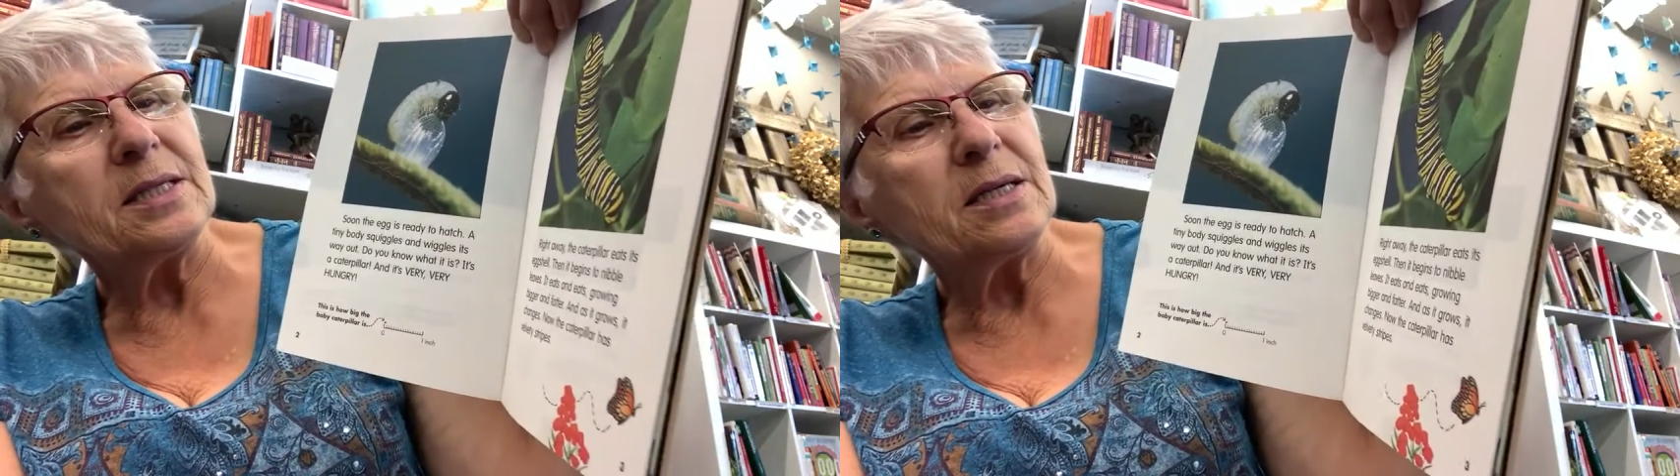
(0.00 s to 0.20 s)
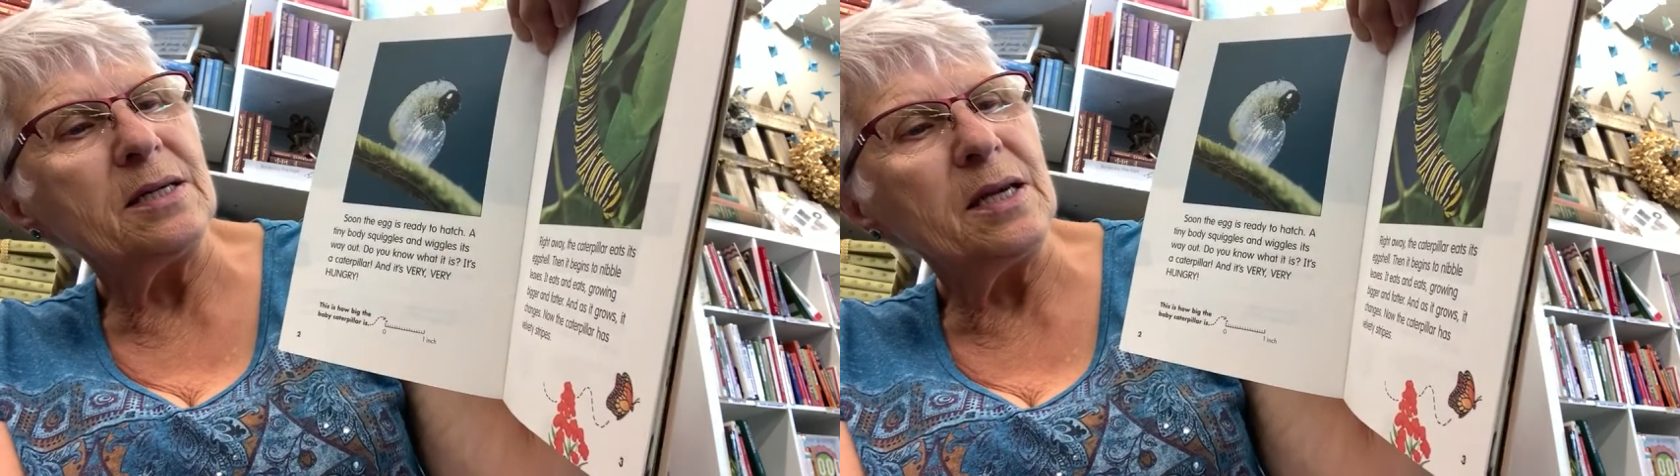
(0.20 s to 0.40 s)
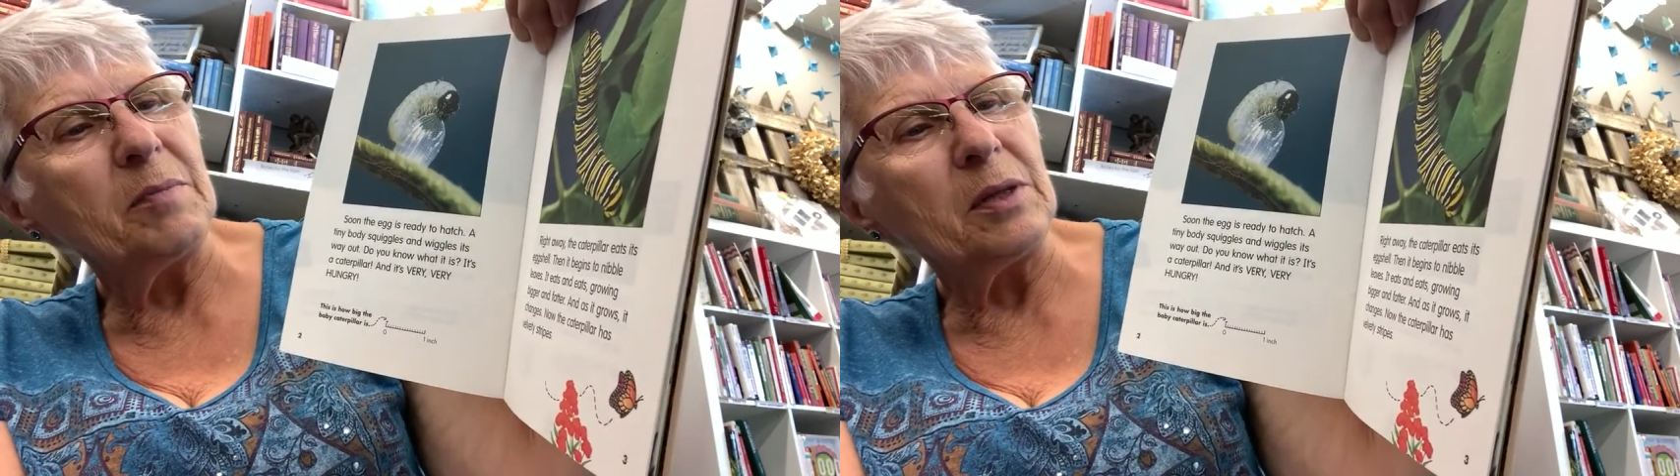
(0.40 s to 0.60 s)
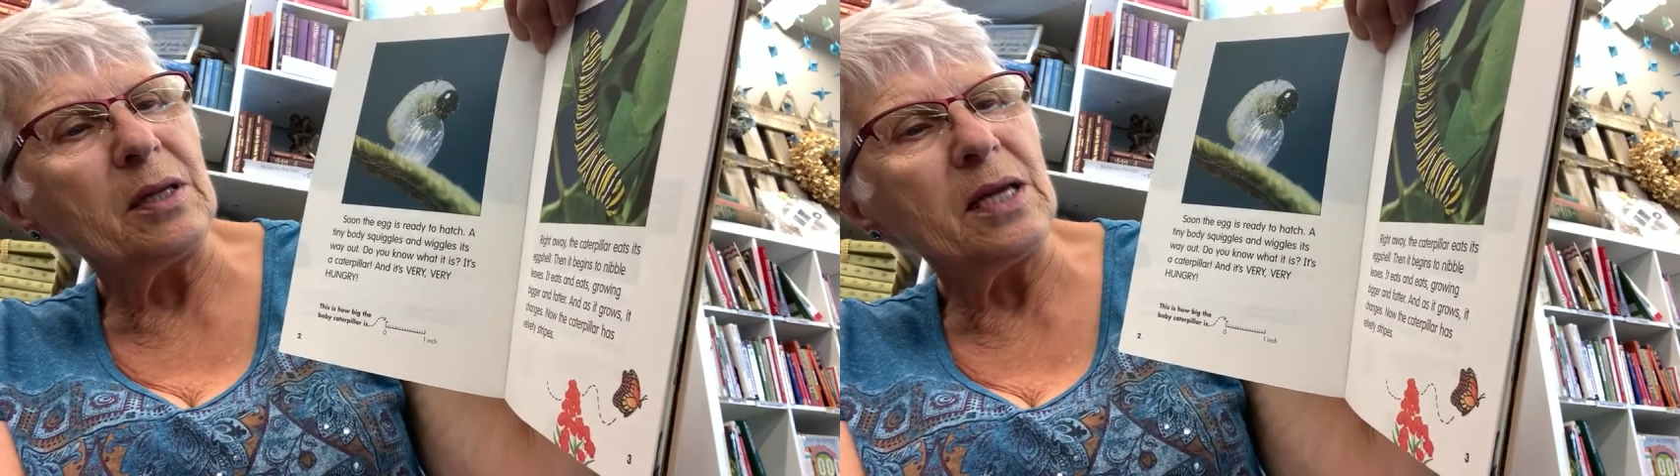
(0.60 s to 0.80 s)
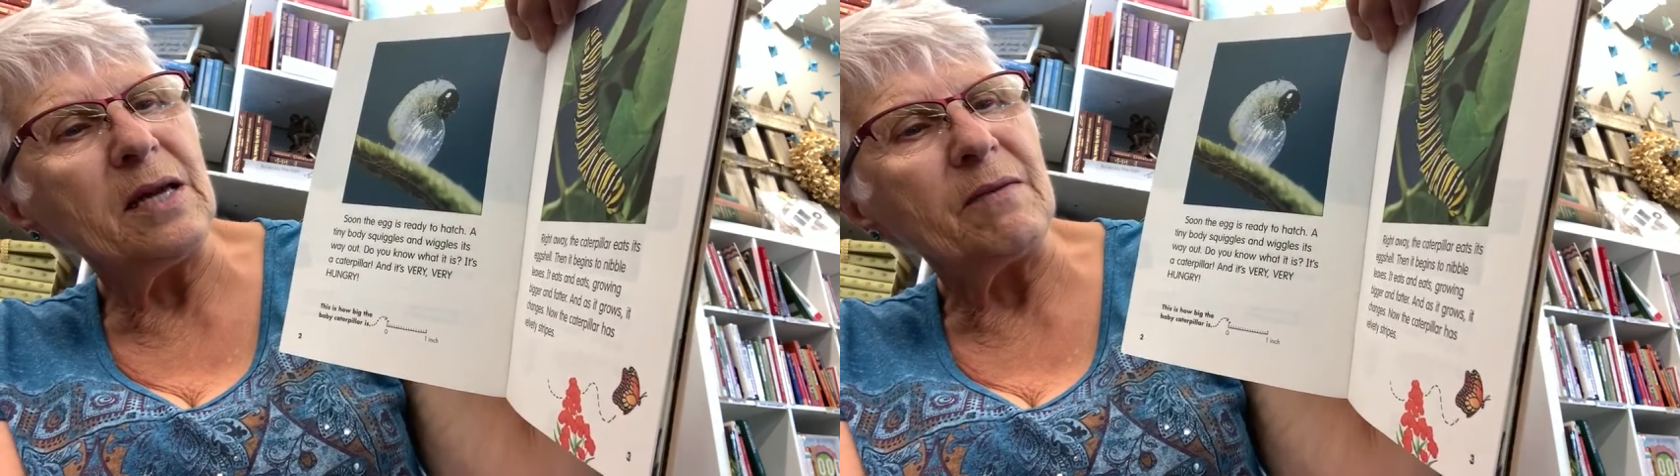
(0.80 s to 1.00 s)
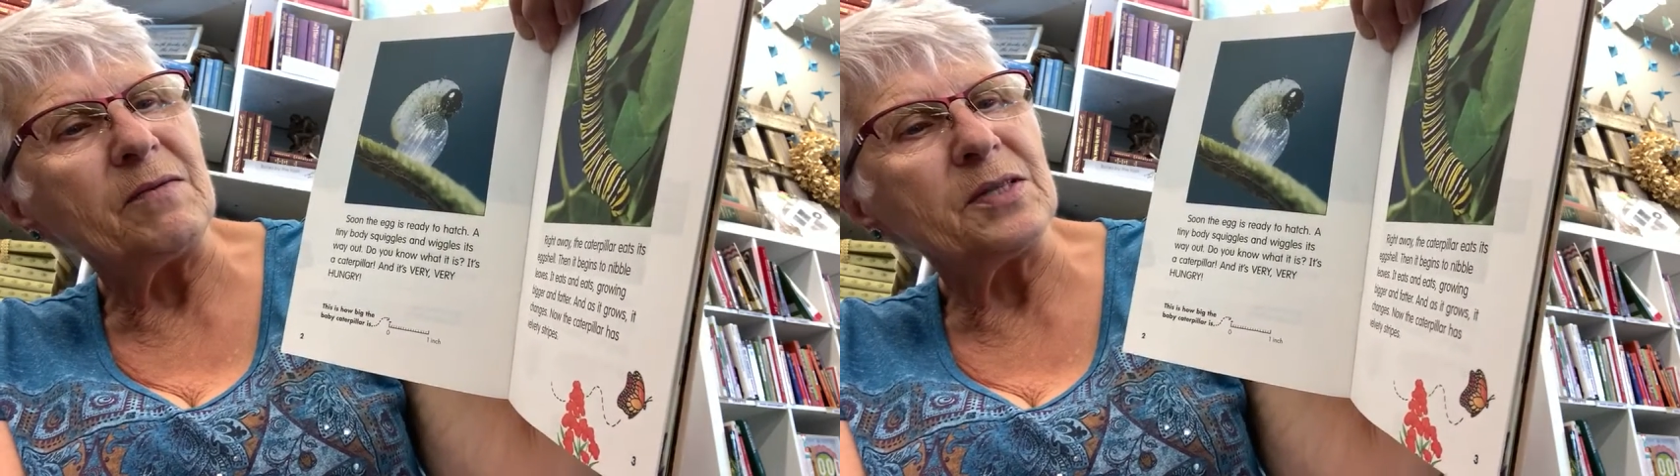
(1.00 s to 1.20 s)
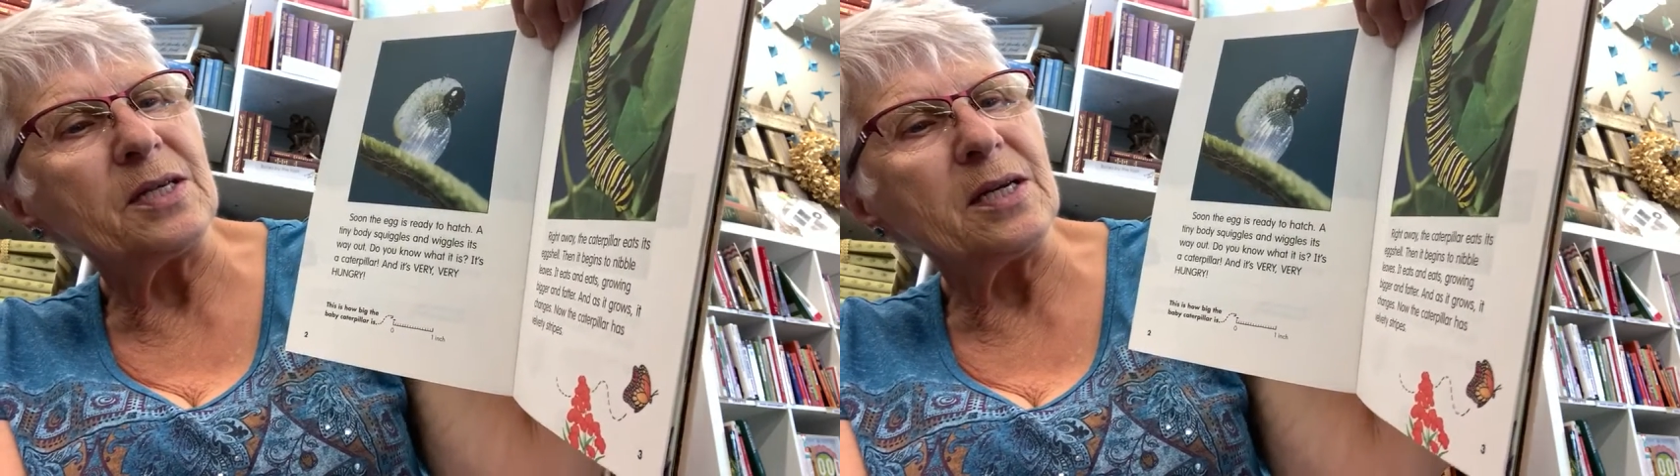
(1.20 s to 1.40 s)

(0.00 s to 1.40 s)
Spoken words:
to nibble leaves.